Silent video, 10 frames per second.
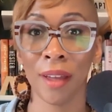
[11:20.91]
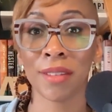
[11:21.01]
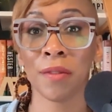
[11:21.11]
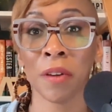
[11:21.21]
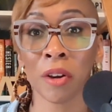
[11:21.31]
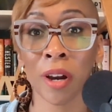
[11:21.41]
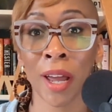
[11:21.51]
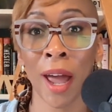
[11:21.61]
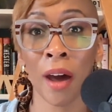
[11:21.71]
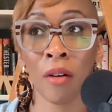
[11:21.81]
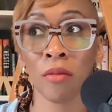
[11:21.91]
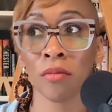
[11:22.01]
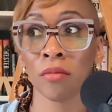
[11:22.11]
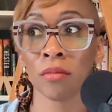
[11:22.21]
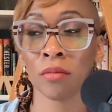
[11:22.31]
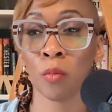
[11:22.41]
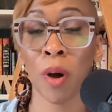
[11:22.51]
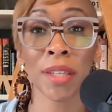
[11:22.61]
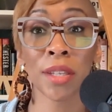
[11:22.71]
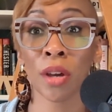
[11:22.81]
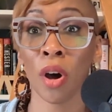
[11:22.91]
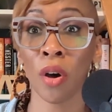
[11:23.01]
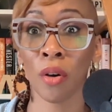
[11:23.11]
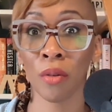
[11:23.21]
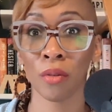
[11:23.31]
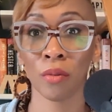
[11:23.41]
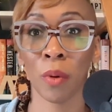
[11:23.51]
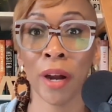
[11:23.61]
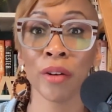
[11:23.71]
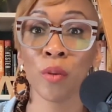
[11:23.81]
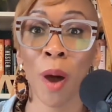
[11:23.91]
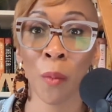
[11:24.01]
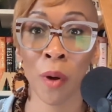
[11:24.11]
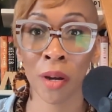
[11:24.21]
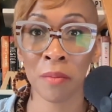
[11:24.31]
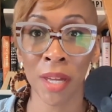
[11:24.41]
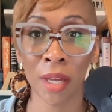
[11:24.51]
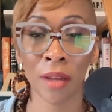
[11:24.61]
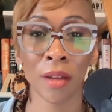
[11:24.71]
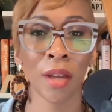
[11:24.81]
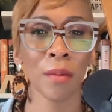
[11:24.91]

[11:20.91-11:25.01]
It's figuring out, what's the goal? Where do I want to be?